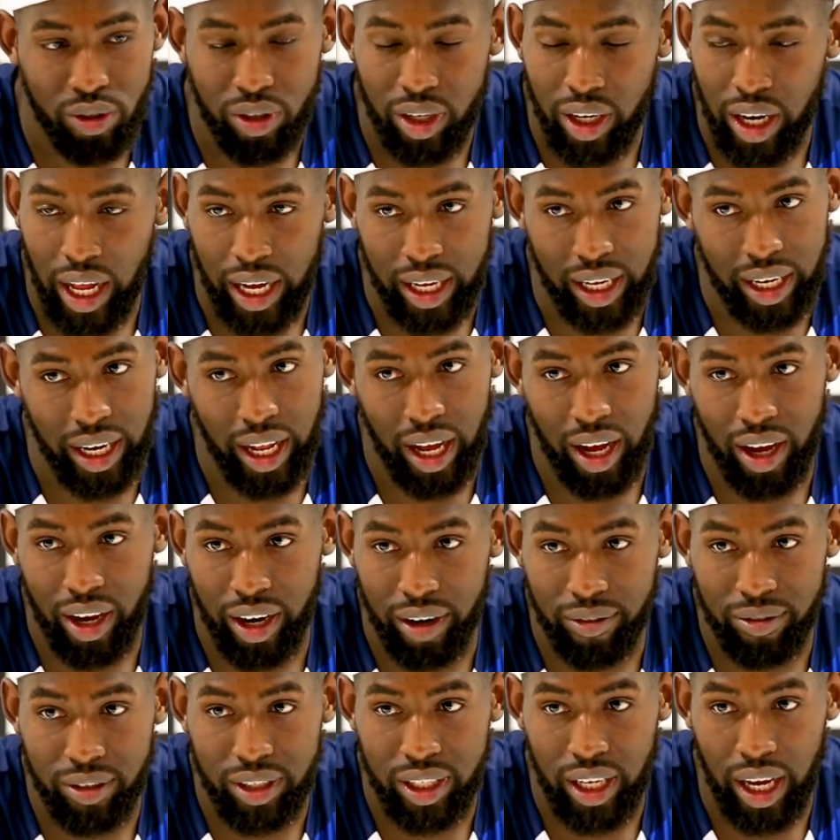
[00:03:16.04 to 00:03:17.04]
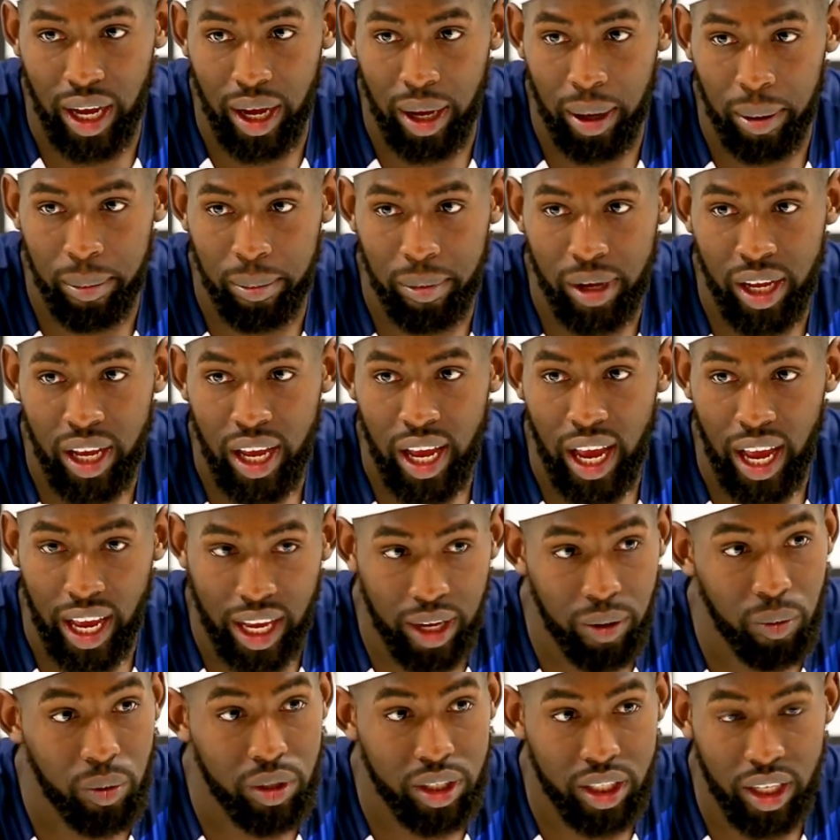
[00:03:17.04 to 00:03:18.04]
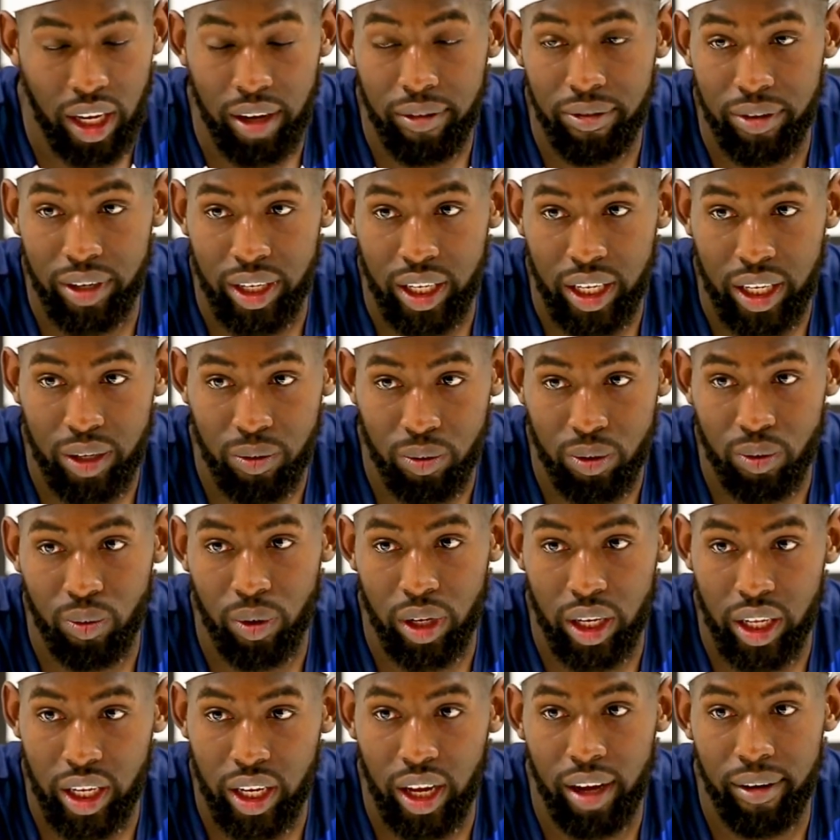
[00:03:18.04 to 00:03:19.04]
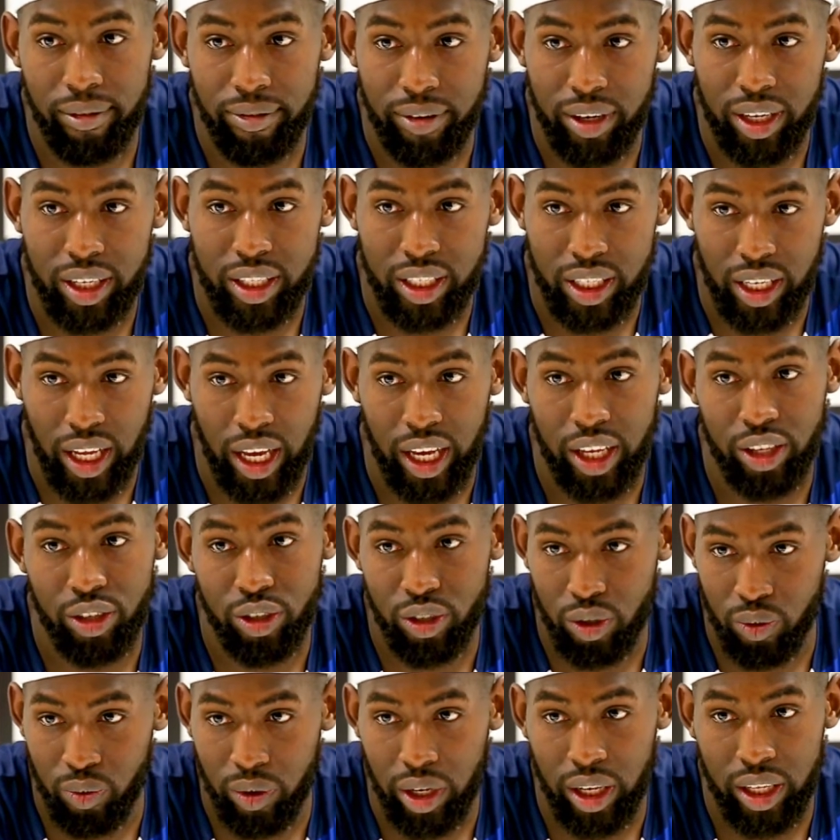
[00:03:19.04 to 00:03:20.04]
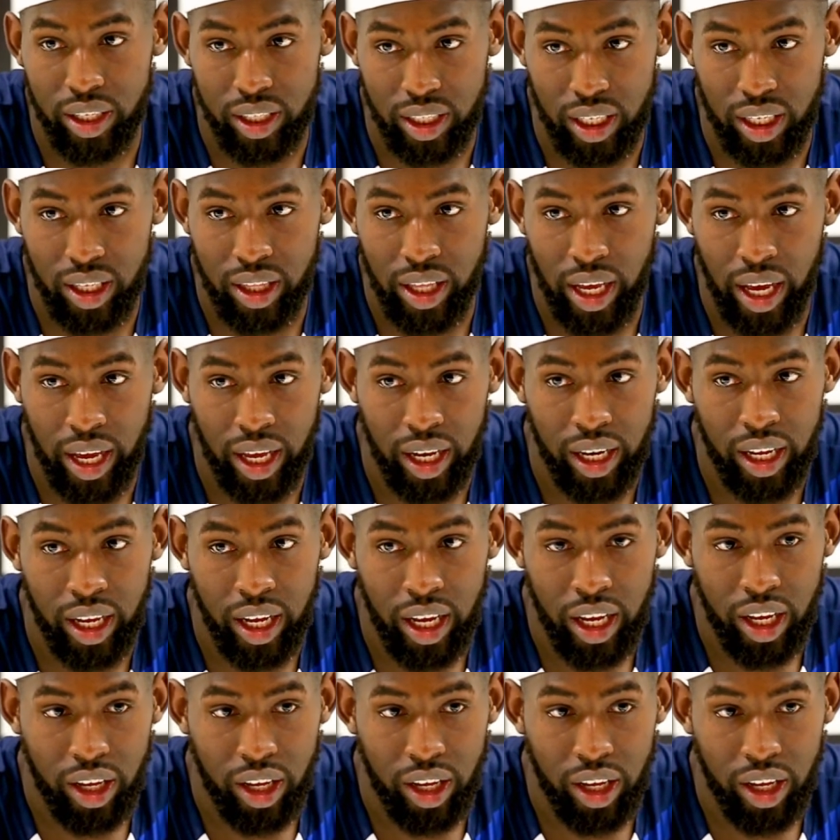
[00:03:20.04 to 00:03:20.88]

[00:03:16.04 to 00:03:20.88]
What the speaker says: knock it down every time. And he was confident. He was really confident today. You could really see that.